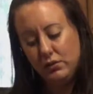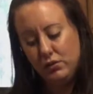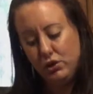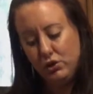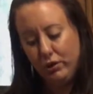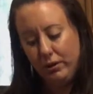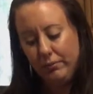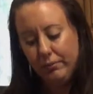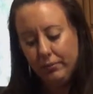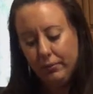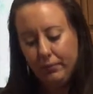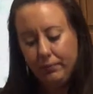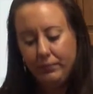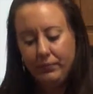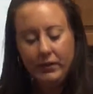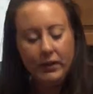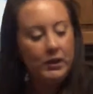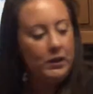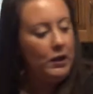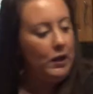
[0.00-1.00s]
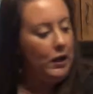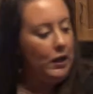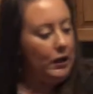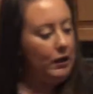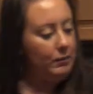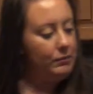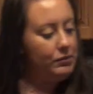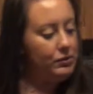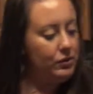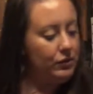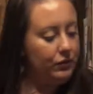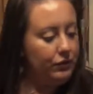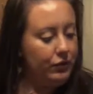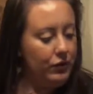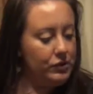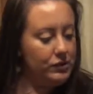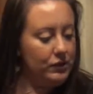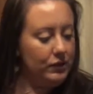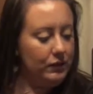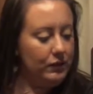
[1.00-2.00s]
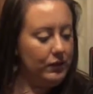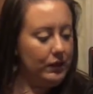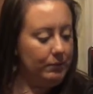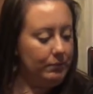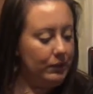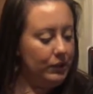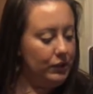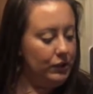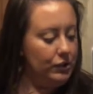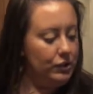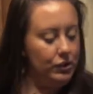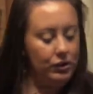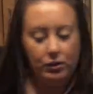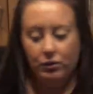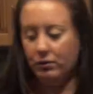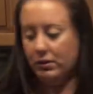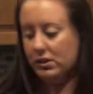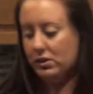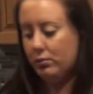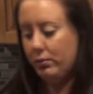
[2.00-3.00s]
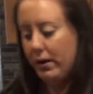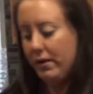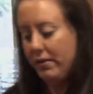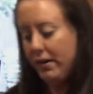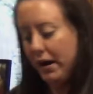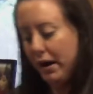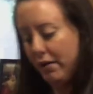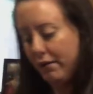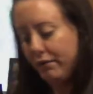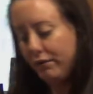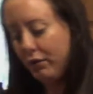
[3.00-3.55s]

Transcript: of shrimp. So the first thing that I'm gonna do is weigh that out